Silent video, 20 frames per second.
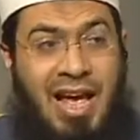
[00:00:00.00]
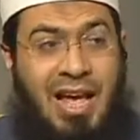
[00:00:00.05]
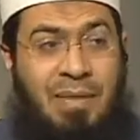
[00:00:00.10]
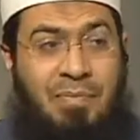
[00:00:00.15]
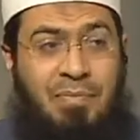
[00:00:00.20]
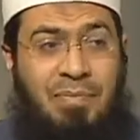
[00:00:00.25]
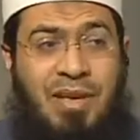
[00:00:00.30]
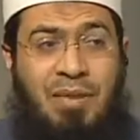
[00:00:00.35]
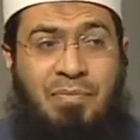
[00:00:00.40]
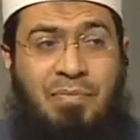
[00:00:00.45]

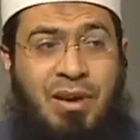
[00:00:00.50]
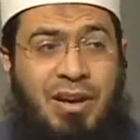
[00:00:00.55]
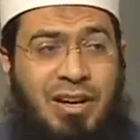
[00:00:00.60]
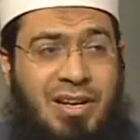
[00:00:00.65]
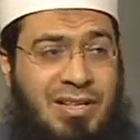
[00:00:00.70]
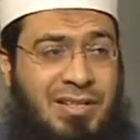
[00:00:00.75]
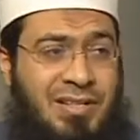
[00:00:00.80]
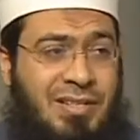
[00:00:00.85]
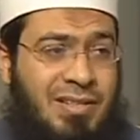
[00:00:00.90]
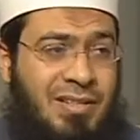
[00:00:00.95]
and be
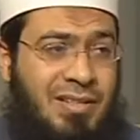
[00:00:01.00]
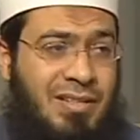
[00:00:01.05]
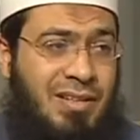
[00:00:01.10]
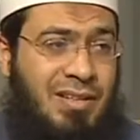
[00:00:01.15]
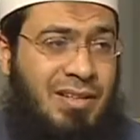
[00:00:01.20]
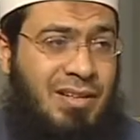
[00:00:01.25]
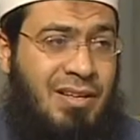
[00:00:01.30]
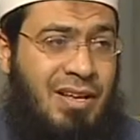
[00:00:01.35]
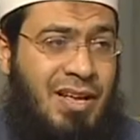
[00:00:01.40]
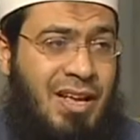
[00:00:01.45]
modest
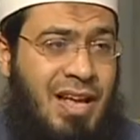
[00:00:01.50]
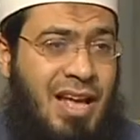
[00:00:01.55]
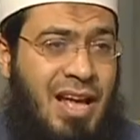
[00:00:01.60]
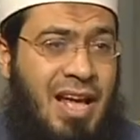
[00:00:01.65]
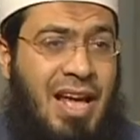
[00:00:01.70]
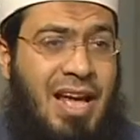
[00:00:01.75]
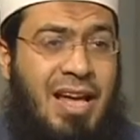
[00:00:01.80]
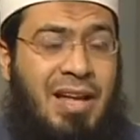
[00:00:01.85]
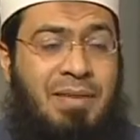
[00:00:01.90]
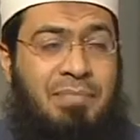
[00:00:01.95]

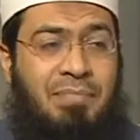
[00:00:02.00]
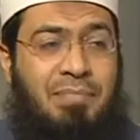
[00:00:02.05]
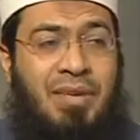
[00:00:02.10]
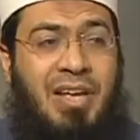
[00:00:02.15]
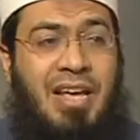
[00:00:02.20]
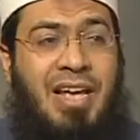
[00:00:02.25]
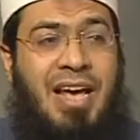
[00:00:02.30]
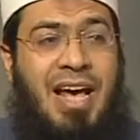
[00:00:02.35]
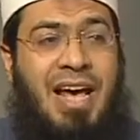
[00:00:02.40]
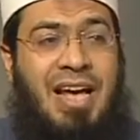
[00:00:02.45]
and
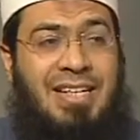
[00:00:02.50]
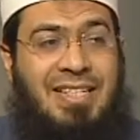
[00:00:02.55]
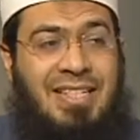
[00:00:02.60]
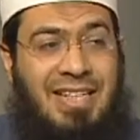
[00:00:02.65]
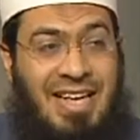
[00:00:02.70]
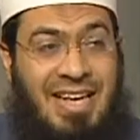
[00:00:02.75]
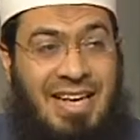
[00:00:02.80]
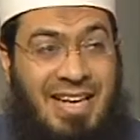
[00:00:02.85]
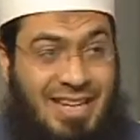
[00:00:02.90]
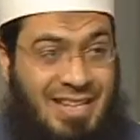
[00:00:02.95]
be at
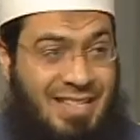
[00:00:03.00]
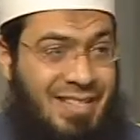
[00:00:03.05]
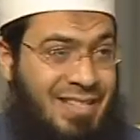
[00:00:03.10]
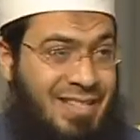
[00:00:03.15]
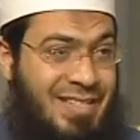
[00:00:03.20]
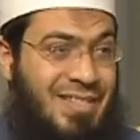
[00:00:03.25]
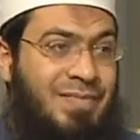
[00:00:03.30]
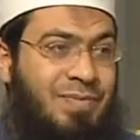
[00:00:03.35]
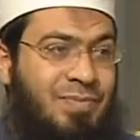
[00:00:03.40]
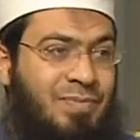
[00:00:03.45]

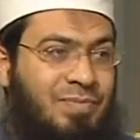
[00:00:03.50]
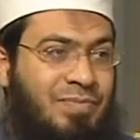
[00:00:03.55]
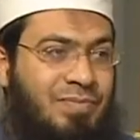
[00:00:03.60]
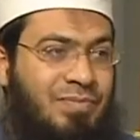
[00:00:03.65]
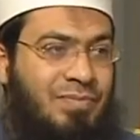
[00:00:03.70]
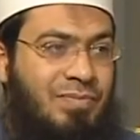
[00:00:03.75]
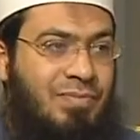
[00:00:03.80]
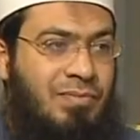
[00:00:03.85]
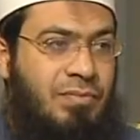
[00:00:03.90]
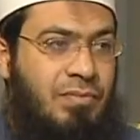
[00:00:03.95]
ease.
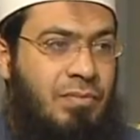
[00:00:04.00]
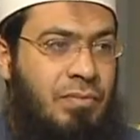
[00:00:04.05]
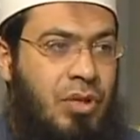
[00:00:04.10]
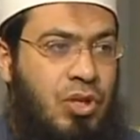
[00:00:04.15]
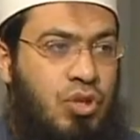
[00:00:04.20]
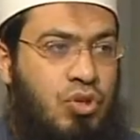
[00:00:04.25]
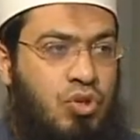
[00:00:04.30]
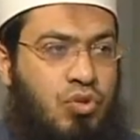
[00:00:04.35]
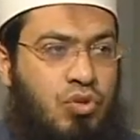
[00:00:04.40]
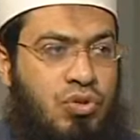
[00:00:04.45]

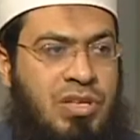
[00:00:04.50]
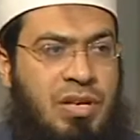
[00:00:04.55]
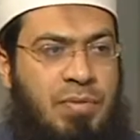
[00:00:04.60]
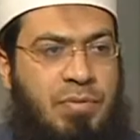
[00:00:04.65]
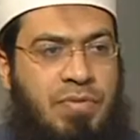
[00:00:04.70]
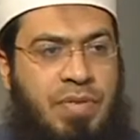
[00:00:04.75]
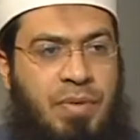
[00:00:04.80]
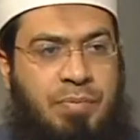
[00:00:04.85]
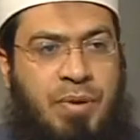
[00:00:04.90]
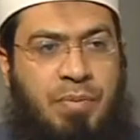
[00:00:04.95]
So some
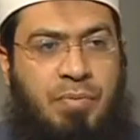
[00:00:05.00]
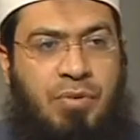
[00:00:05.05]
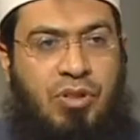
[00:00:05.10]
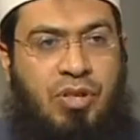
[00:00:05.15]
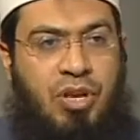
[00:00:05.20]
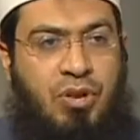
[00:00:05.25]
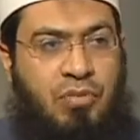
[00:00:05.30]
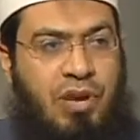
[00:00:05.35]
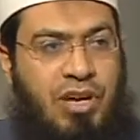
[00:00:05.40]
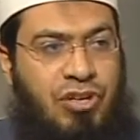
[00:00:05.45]
of the people,
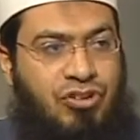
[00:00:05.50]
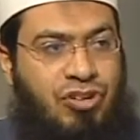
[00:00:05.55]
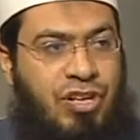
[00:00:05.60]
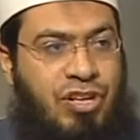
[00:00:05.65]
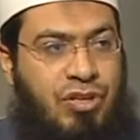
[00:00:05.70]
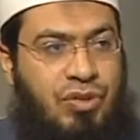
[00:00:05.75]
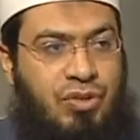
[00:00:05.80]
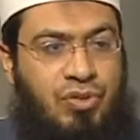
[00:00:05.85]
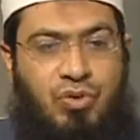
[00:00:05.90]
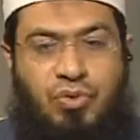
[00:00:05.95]
they rush
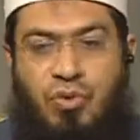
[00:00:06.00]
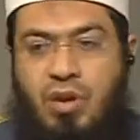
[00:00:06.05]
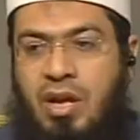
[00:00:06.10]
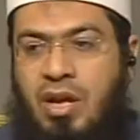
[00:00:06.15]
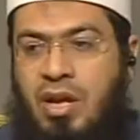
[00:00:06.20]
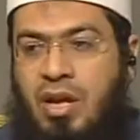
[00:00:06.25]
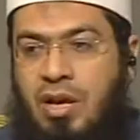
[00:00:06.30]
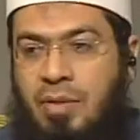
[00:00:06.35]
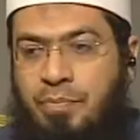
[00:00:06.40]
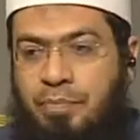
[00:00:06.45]
into
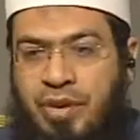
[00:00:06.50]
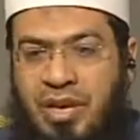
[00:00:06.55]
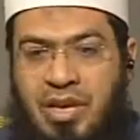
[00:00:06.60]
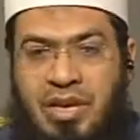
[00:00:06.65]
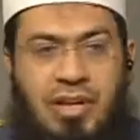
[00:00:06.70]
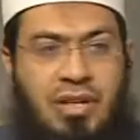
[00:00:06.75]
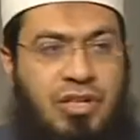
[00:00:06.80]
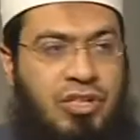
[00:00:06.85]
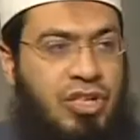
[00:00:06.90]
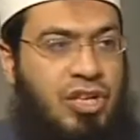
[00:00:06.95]

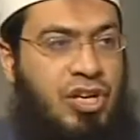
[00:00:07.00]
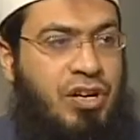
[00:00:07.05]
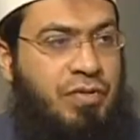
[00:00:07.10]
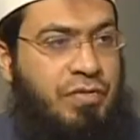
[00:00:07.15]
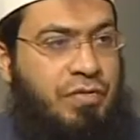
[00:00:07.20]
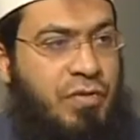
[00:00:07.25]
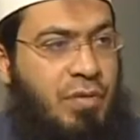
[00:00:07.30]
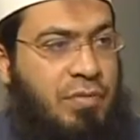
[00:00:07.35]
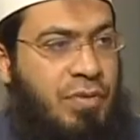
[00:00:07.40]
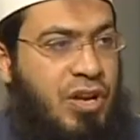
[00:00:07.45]
picking it here
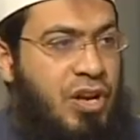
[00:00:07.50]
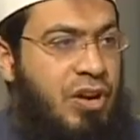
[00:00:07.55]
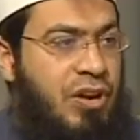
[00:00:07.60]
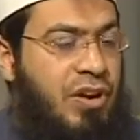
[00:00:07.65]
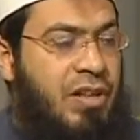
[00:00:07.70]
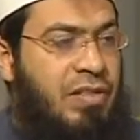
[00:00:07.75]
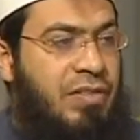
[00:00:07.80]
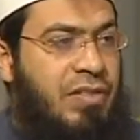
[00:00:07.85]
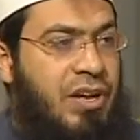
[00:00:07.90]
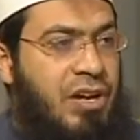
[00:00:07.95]
from here
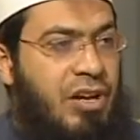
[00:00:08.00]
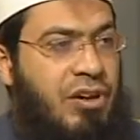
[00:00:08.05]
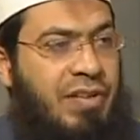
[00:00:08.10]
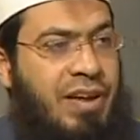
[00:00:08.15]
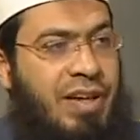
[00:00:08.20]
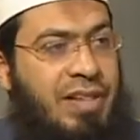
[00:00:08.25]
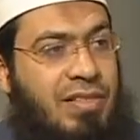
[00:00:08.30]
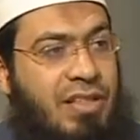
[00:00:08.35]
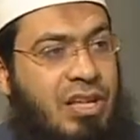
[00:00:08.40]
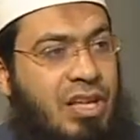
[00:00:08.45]
and there,
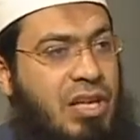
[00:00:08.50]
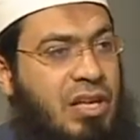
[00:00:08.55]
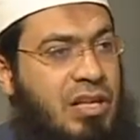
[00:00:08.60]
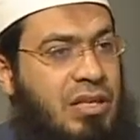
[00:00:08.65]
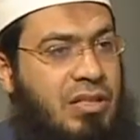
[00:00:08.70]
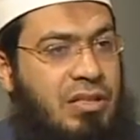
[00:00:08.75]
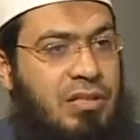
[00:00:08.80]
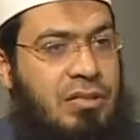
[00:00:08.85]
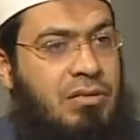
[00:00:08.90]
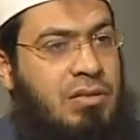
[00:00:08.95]
and
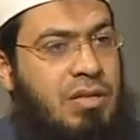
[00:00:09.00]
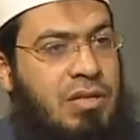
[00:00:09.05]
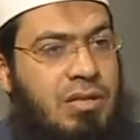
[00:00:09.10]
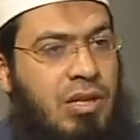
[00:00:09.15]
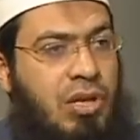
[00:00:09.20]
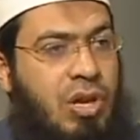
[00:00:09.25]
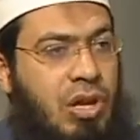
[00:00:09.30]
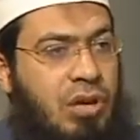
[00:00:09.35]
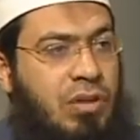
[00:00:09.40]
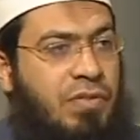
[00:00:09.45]
he does a
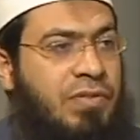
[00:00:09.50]
lot